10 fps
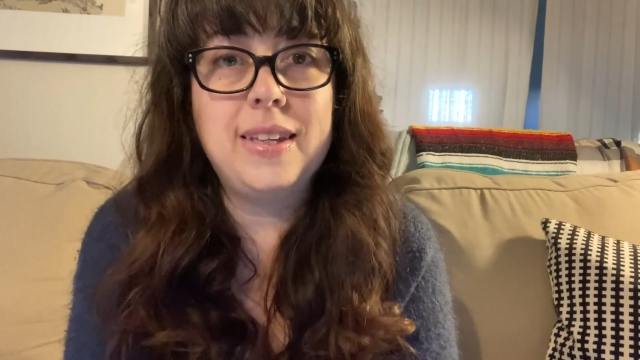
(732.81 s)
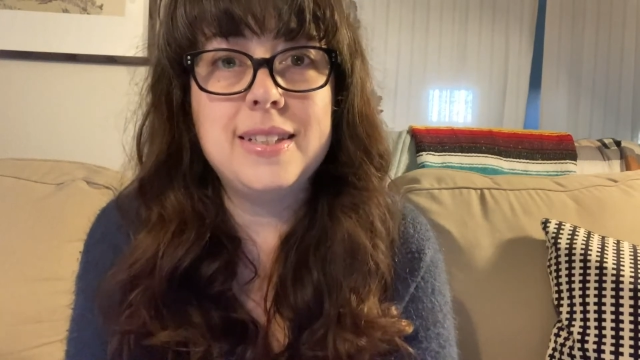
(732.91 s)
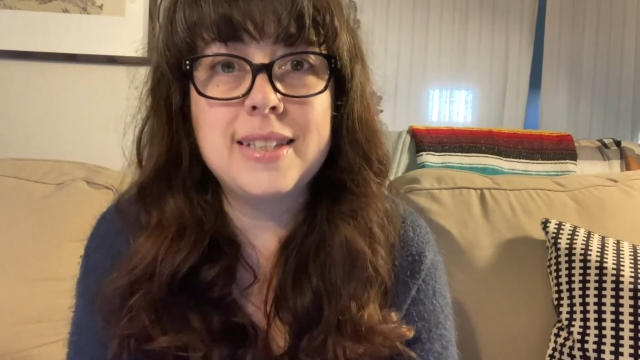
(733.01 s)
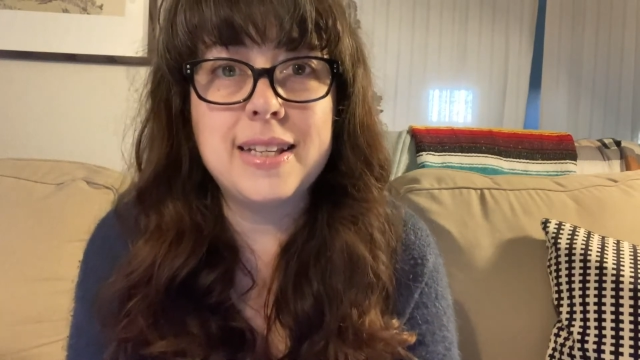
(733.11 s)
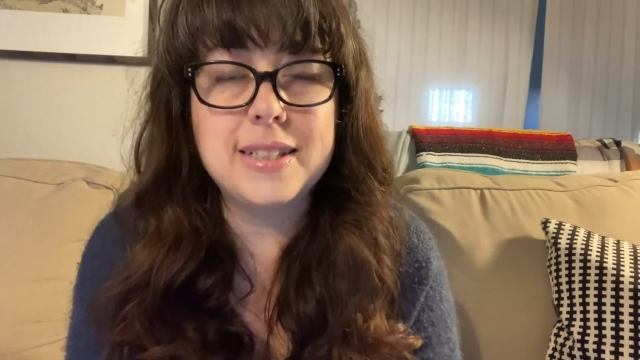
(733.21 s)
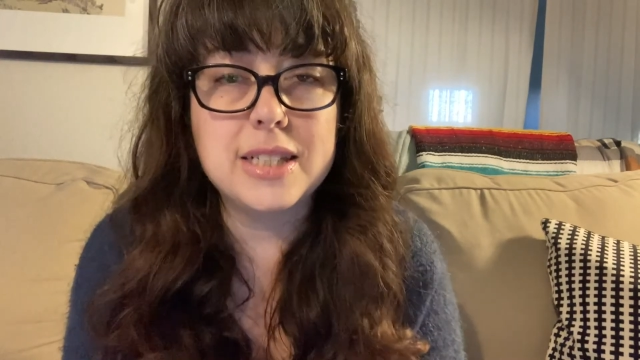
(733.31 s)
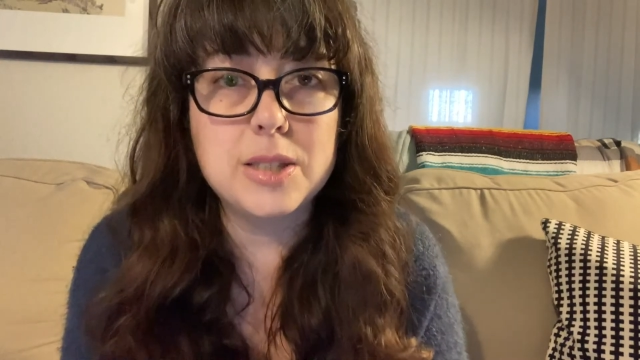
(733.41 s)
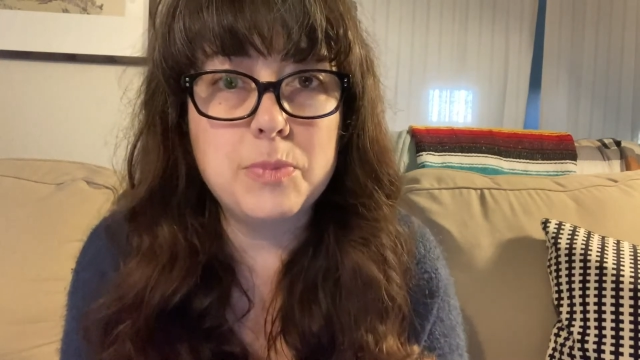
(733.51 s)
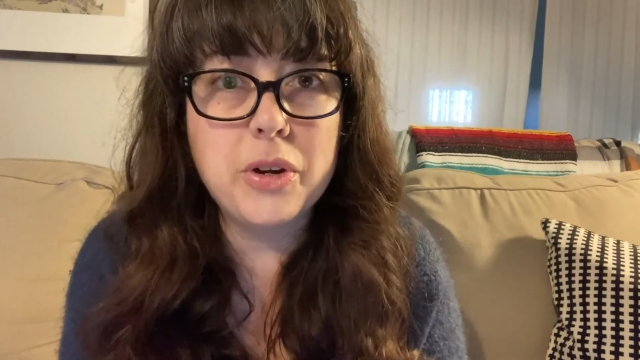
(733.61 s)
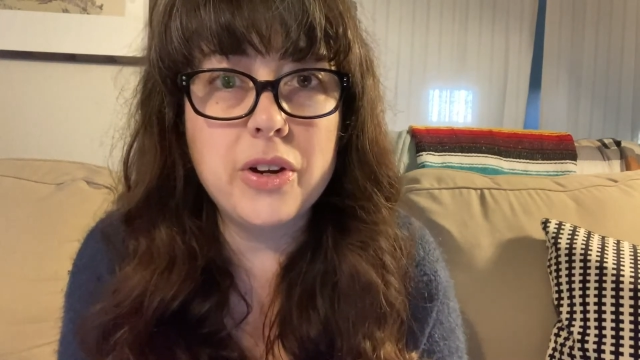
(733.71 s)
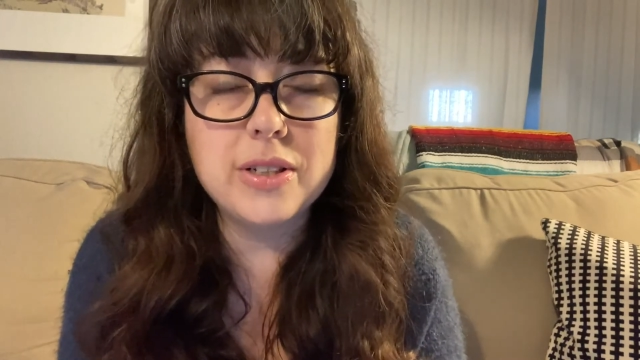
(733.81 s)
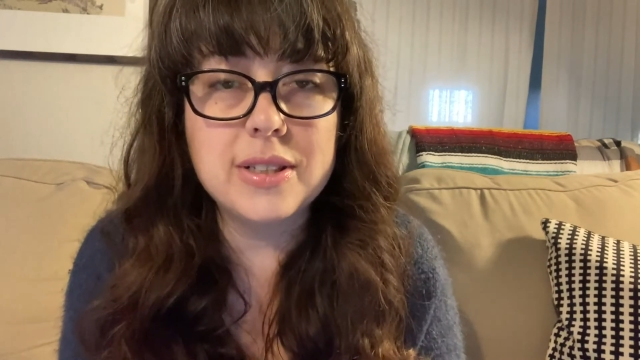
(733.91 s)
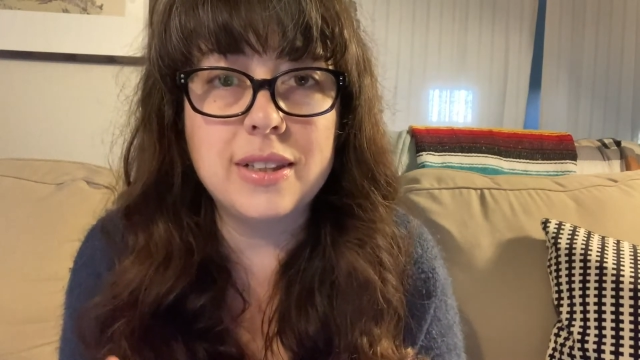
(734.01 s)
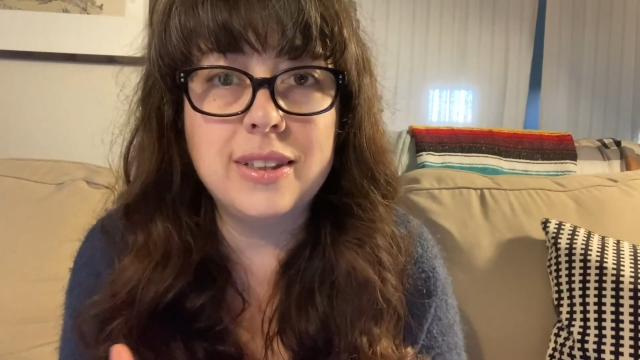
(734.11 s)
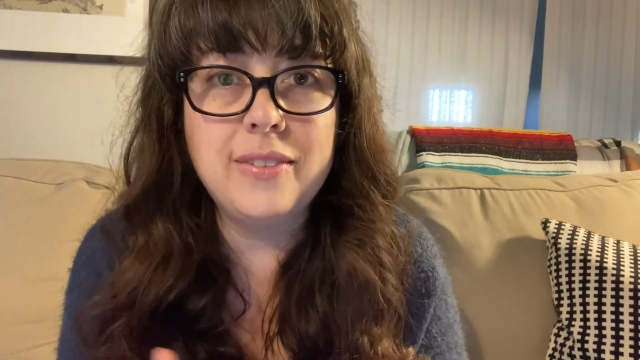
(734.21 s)
he sends a spirit
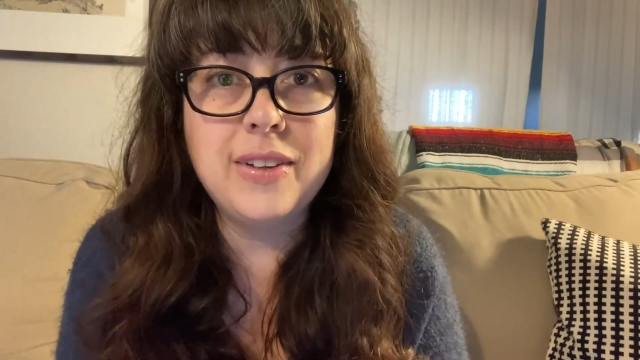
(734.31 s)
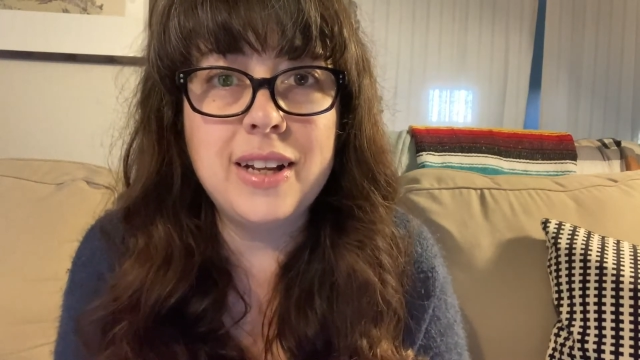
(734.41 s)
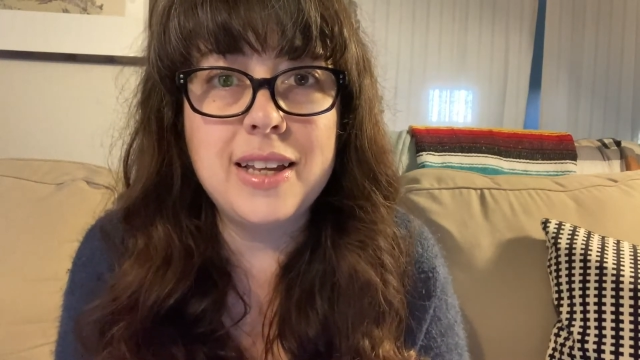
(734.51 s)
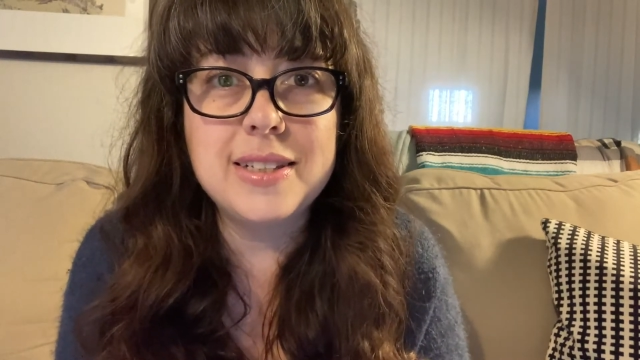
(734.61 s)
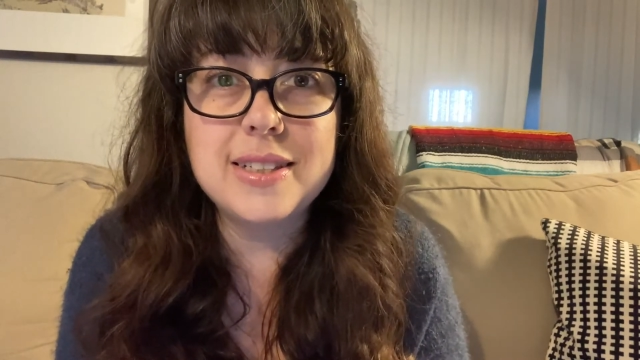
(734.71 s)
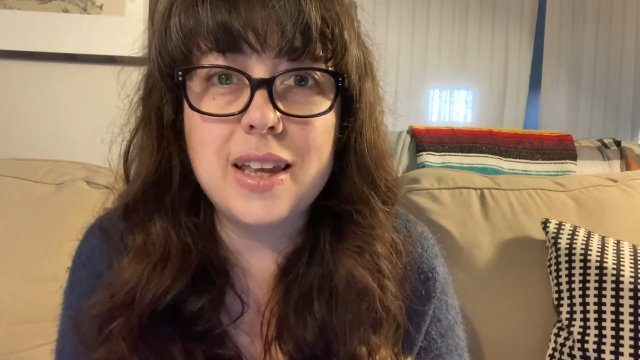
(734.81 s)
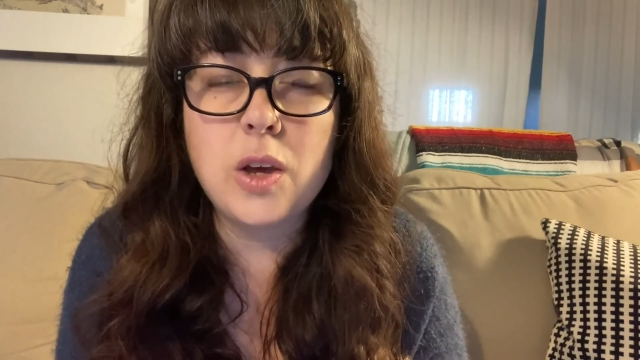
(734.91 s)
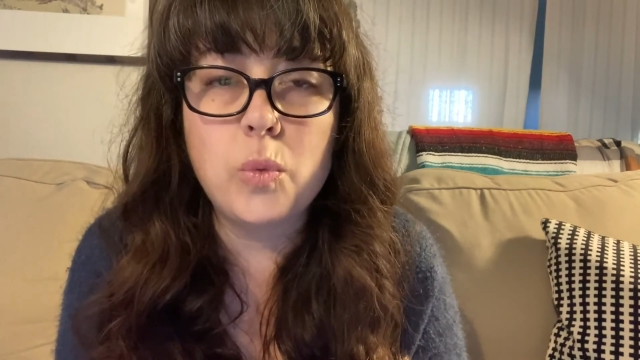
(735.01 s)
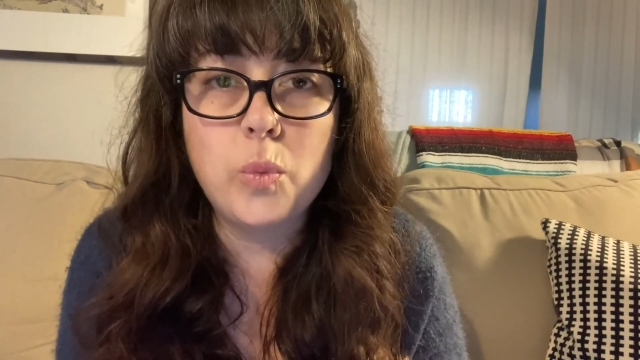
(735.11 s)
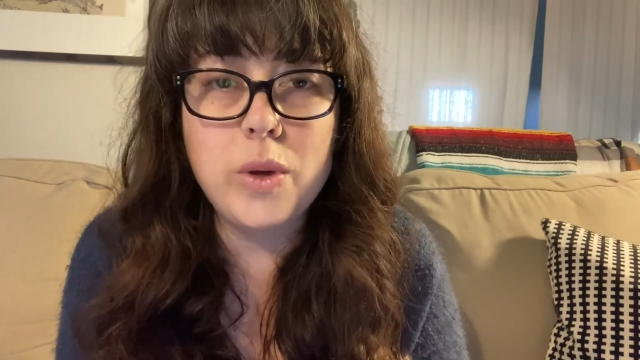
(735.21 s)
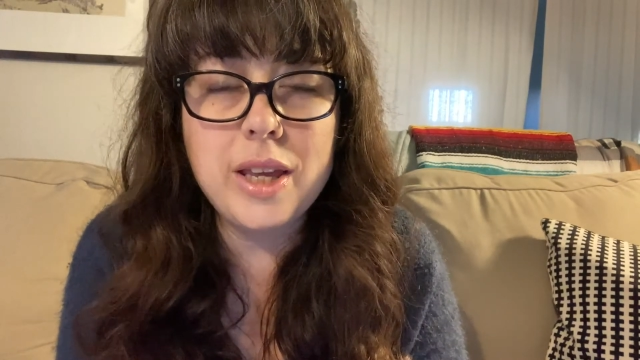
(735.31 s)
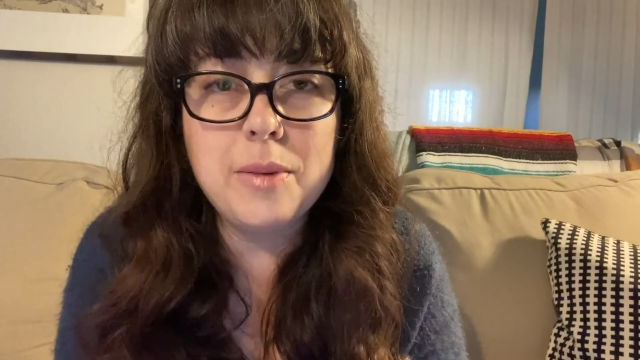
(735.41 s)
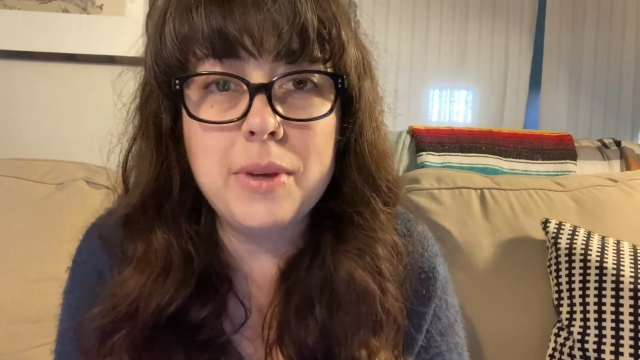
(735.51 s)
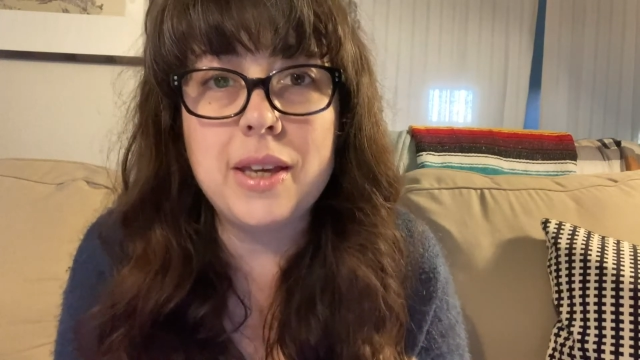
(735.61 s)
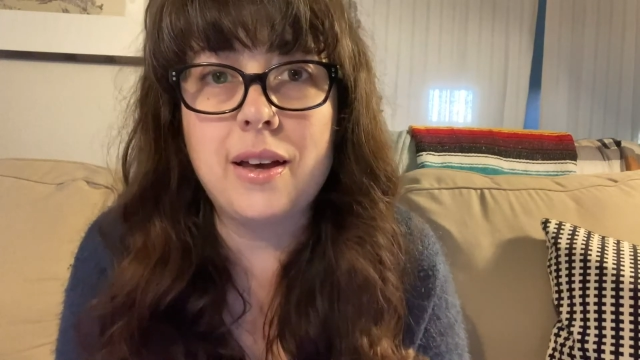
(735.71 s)
to live in us, and we
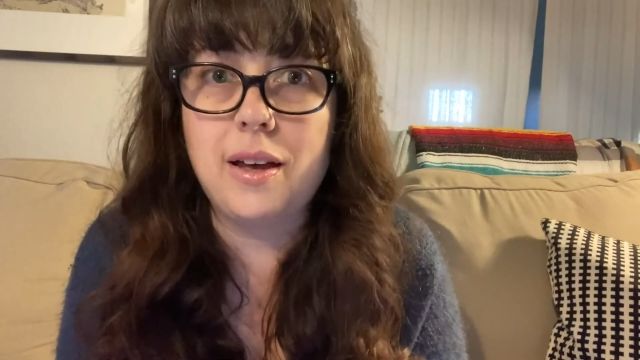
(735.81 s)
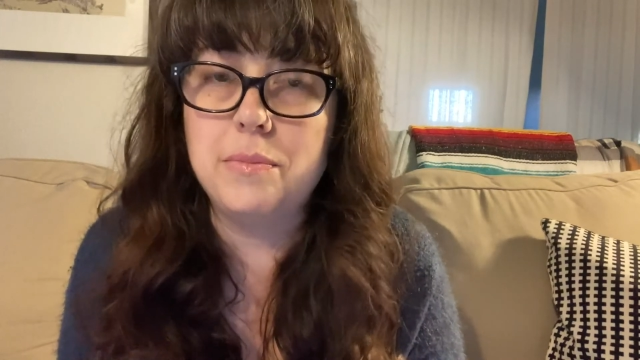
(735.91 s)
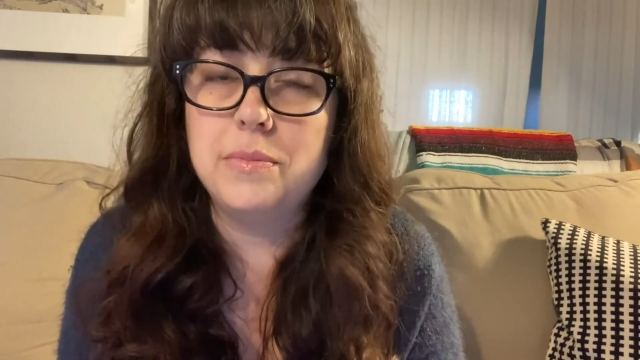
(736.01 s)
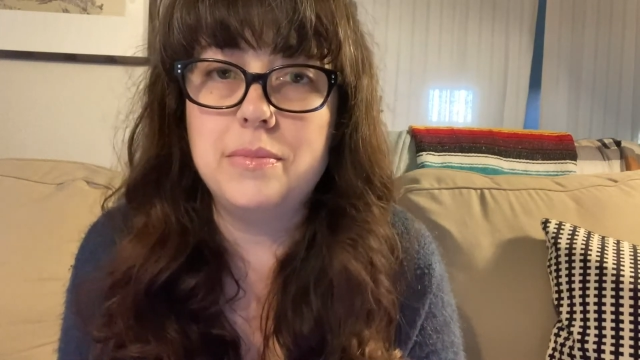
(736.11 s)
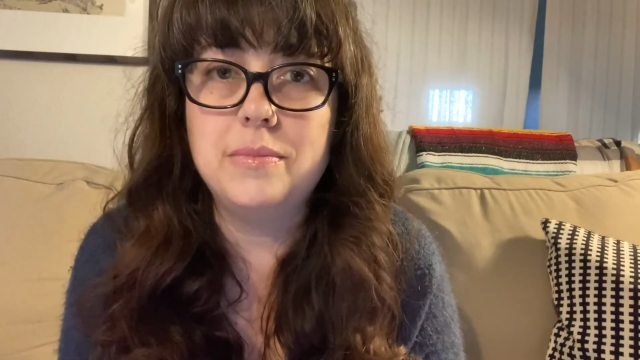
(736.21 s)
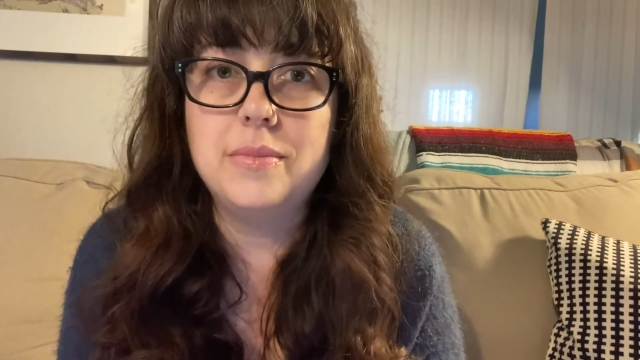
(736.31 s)
become